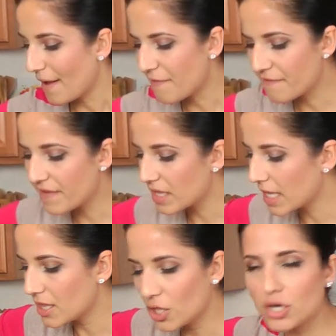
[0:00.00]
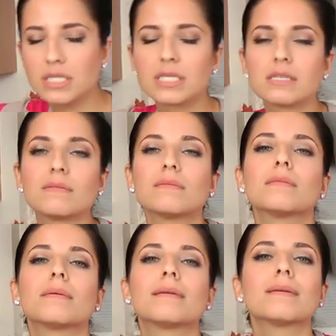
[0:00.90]
My filling looks
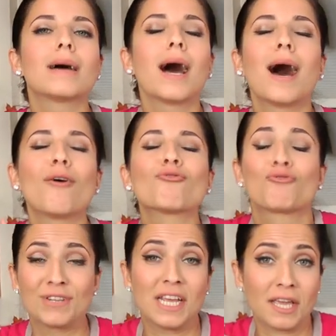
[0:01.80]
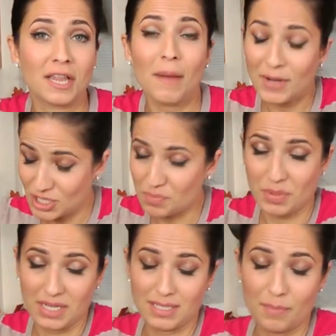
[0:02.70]
ridiculous. I mean, just
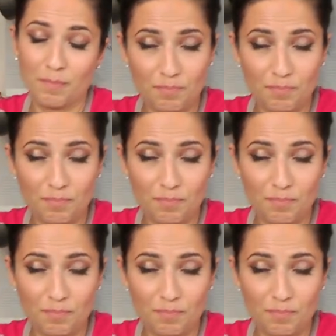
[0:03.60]
please.